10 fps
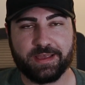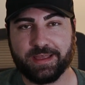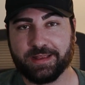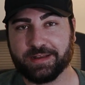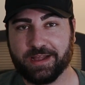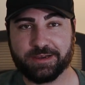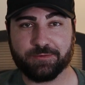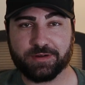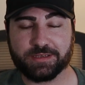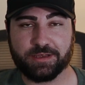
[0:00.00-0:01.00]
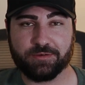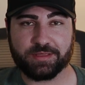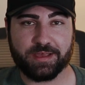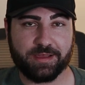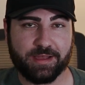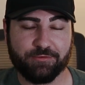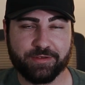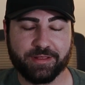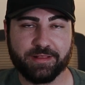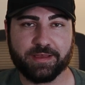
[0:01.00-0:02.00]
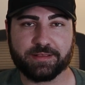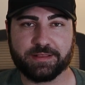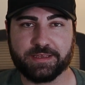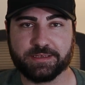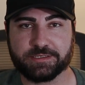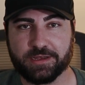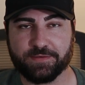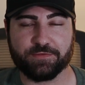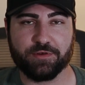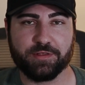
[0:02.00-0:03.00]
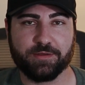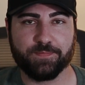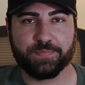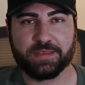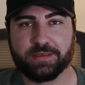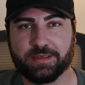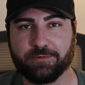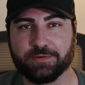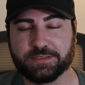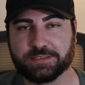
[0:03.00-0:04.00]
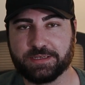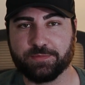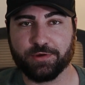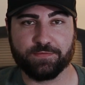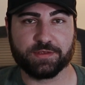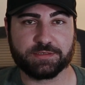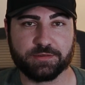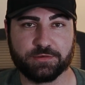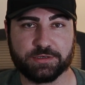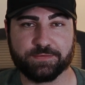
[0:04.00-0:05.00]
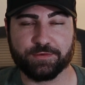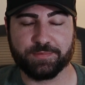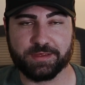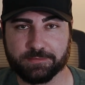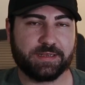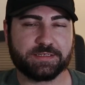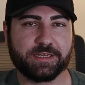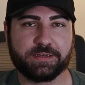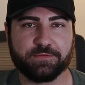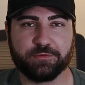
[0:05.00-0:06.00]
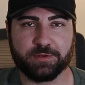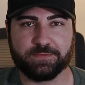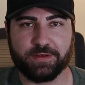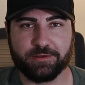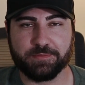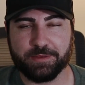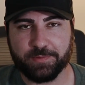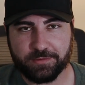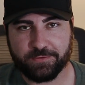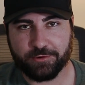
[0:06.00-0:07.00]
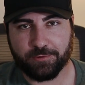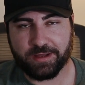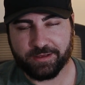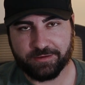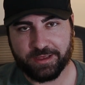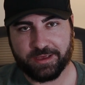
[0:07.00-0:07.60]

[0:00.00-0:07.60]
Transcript: and I didn't want to deal with that. I really liked the soft roll up. It was the perfect solution for me. That said, if you've been following my build for a while,